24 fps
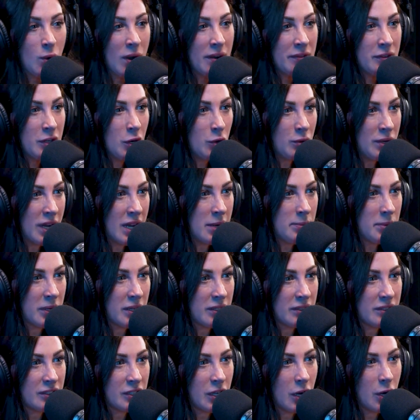you have no
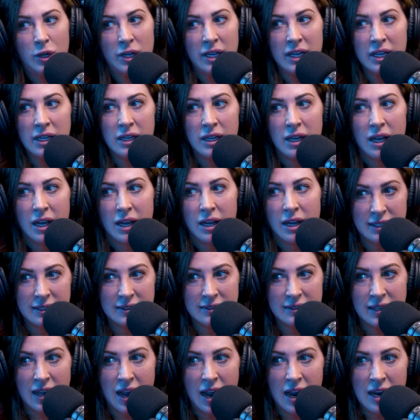neighbors, put in an
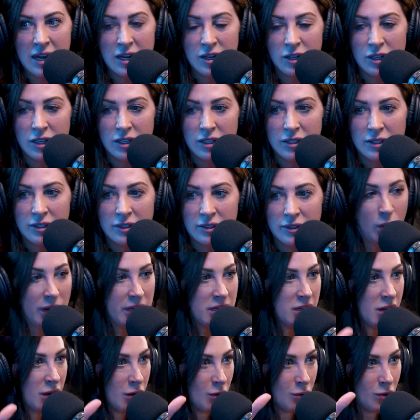entire
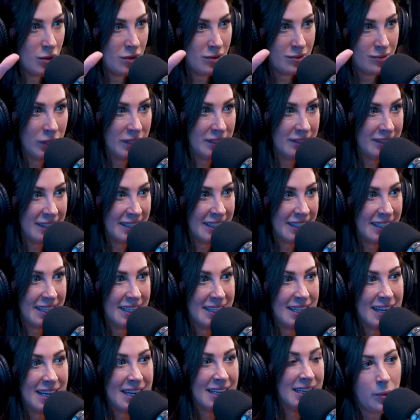window, floor to
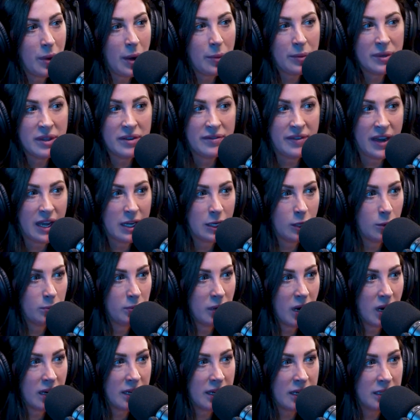ceiling. We went with a vinyl
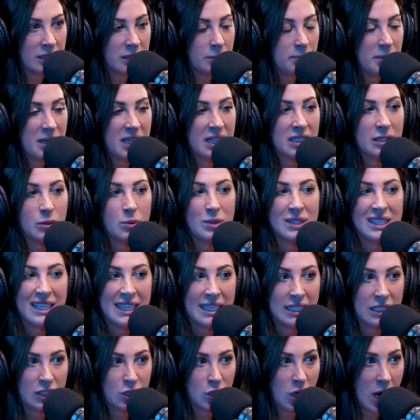product because it was
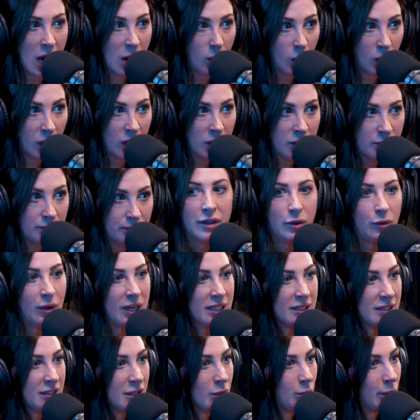in a shower and the
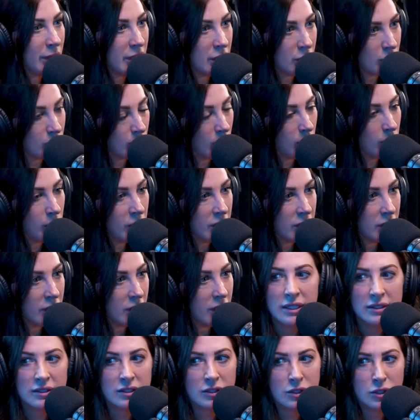rest of the windows were wood.
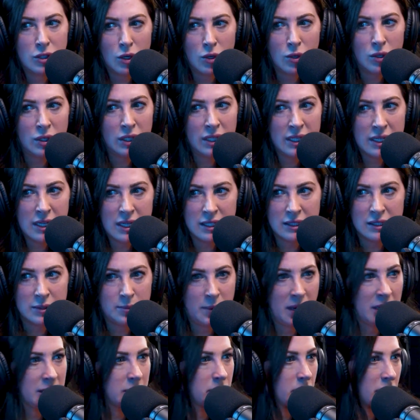It's totally
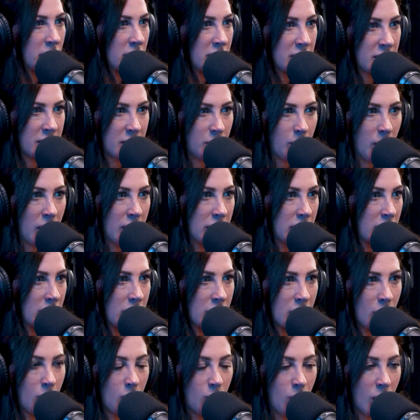customizable as to what
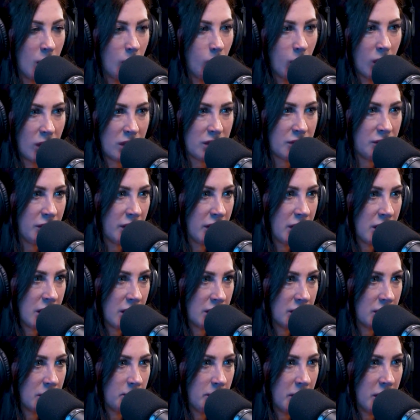works for the
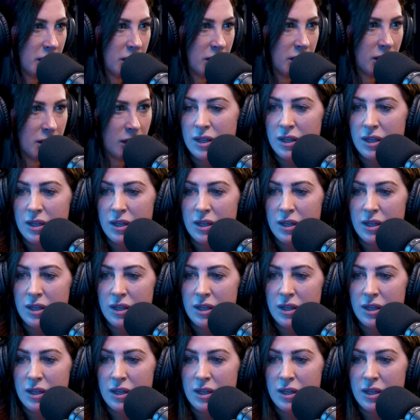customer.